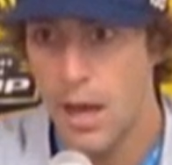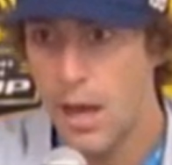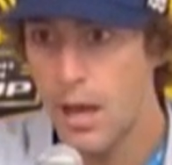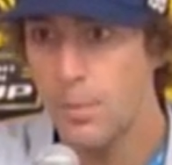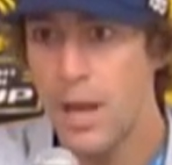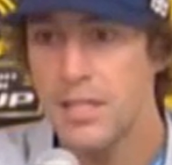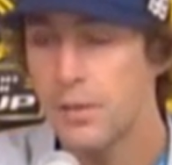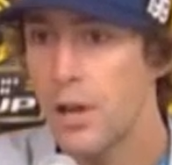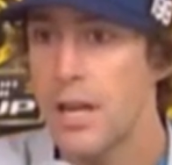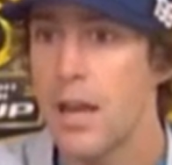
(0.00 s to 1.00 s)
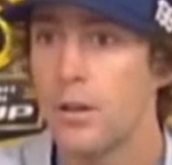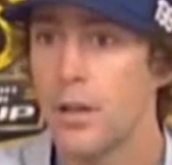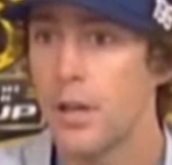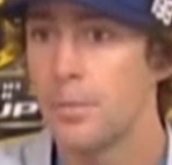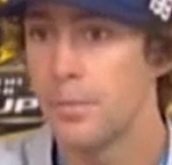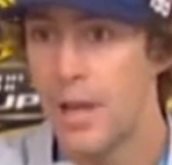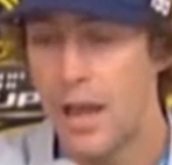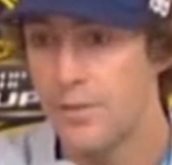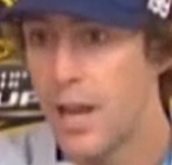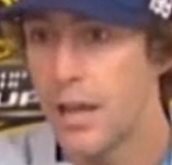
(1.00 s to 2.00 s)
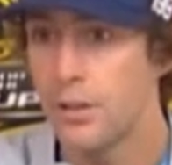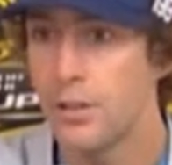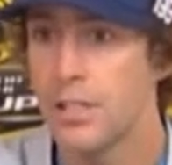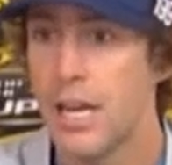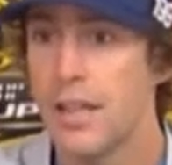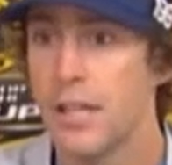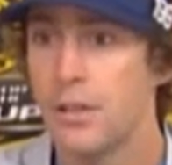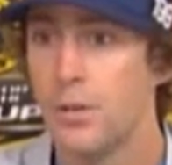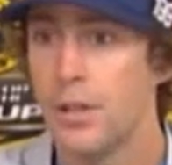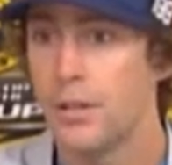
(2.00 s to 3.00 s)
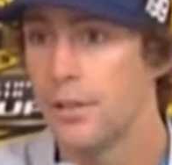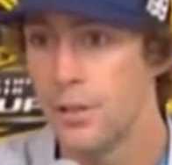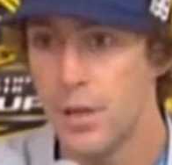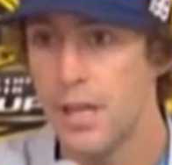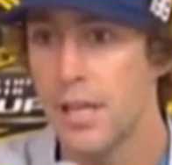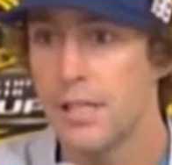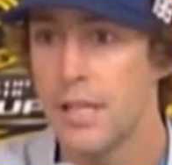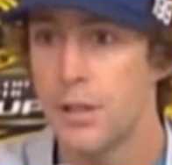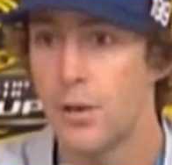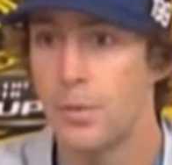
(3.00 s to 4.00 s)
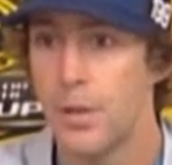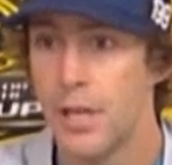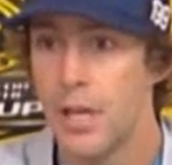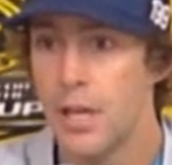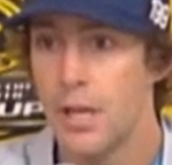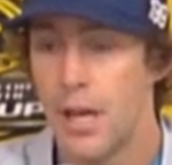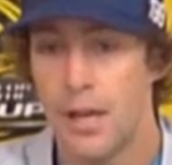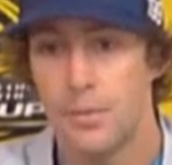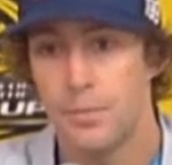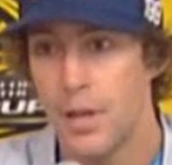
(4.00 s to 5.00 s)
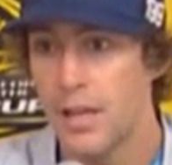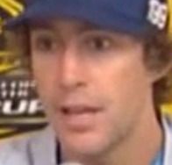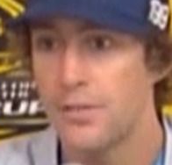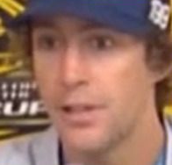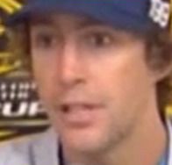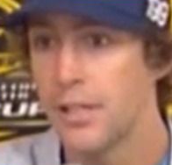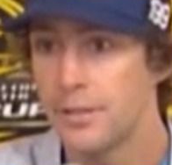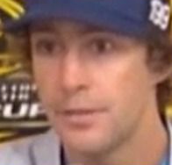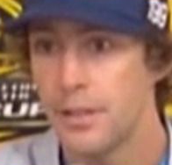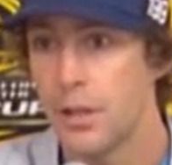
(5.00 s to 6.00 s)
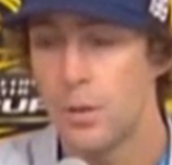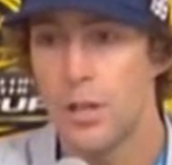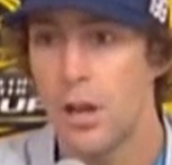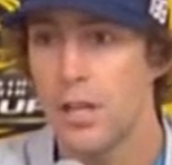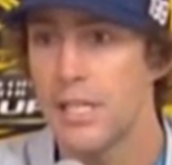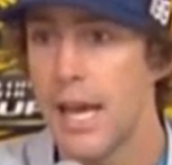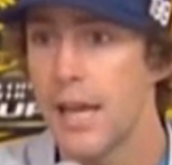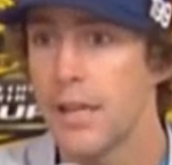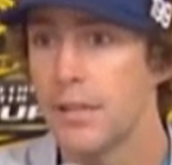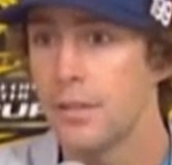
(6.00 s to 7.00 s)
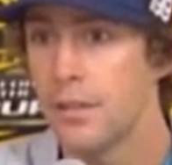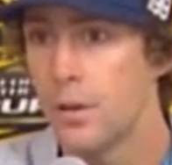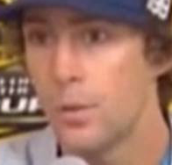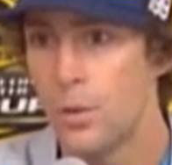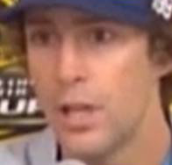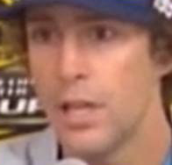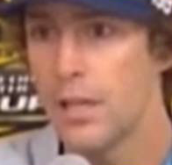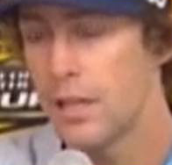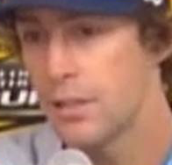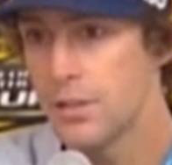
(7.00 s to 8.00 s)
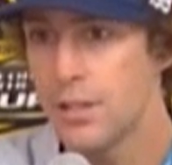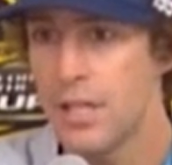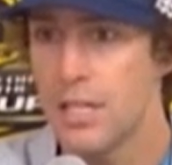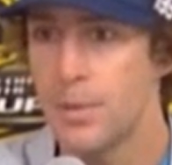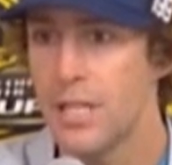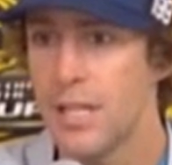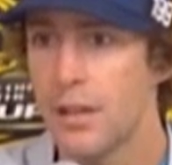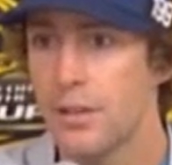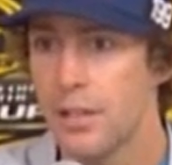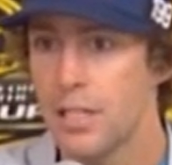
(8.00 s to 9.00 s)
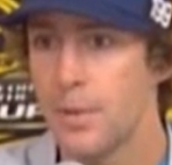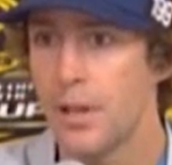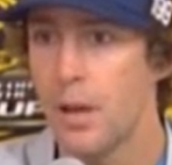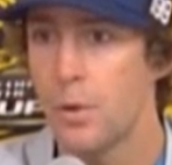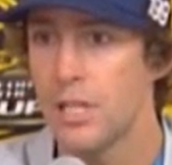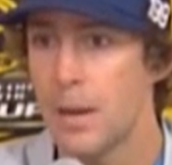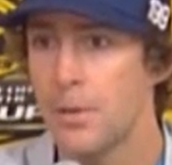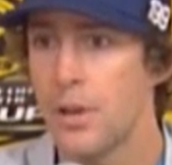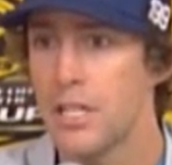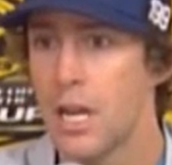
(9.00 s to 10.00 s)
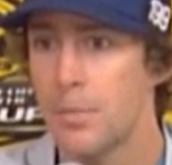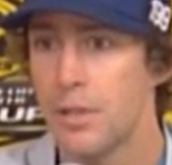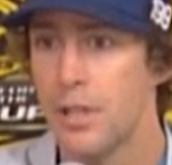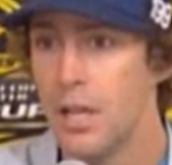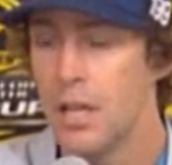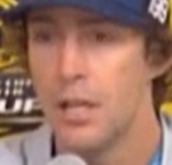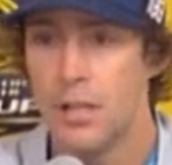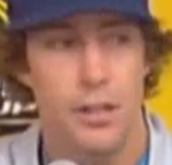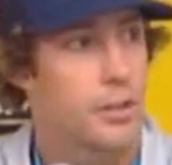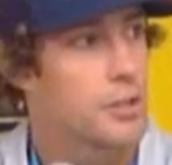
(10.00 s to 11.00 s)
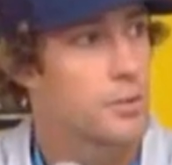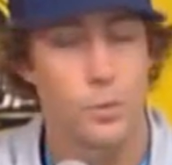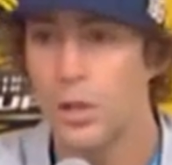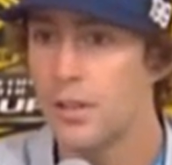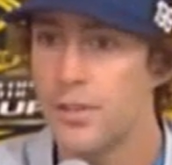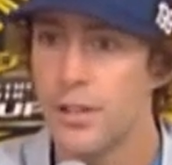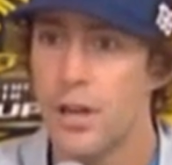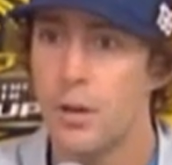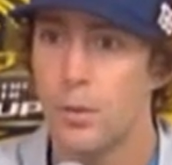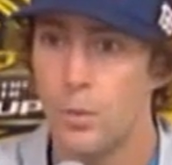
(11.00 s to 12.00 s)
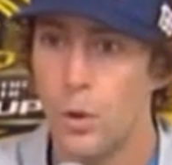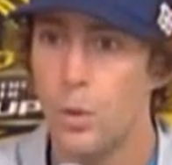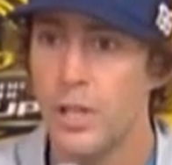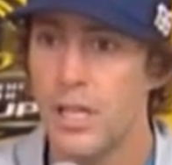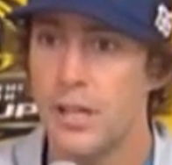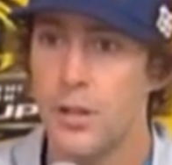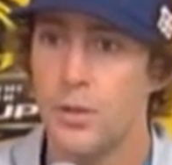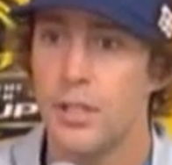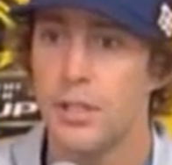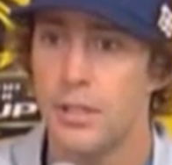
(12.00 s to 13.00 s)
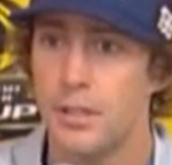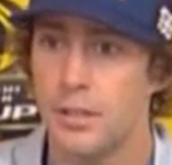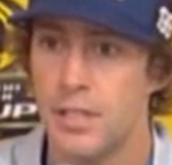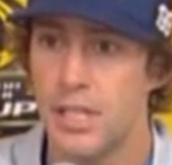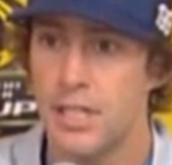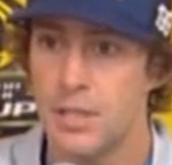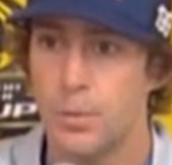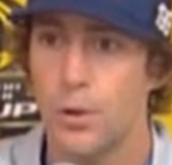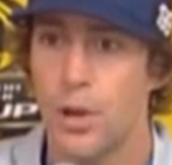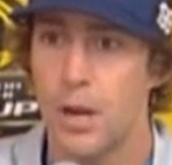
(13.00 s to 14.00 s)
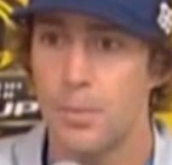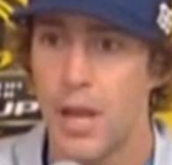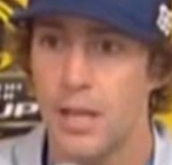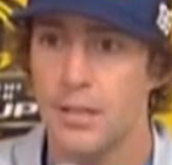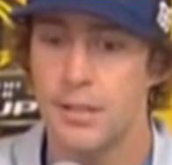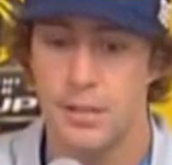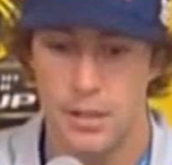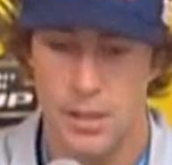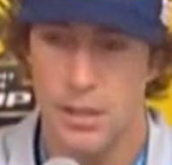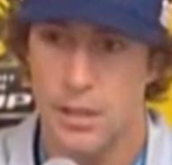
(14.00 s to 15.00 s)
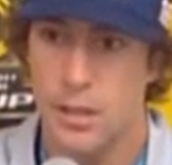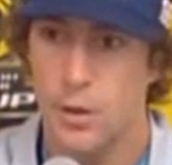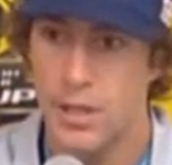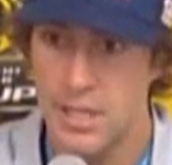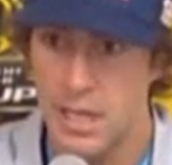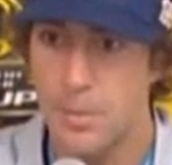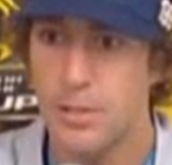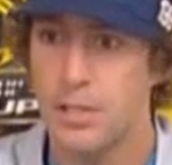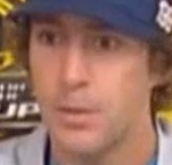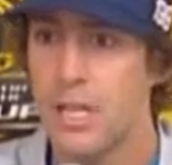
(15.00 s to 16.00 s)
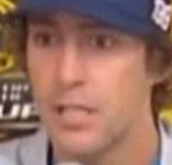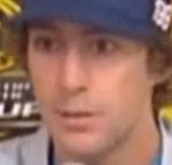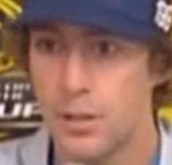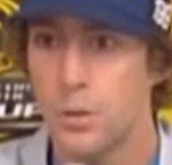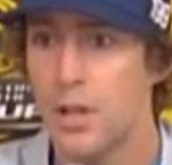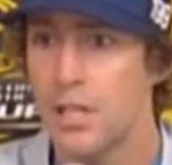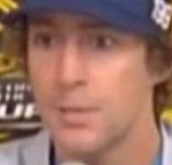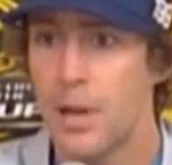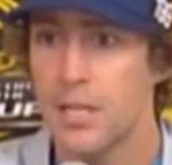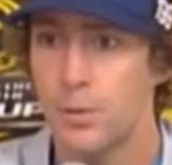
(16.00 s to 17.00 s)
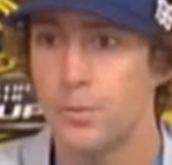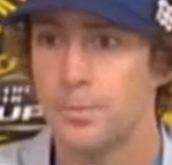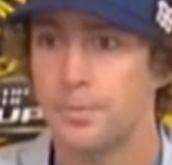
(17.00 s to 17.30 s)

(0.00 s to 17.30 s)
As of right now, have not looked at anything doing anything at Daytona, but I definitely, you know, we're talking to Ty, and you know, really, as soon as I get these pins out, I'm going to spend a lot more time at the race shop and, you know, just really figure out what we need to do to get this program as, you know, as up to speed as quickly as possible.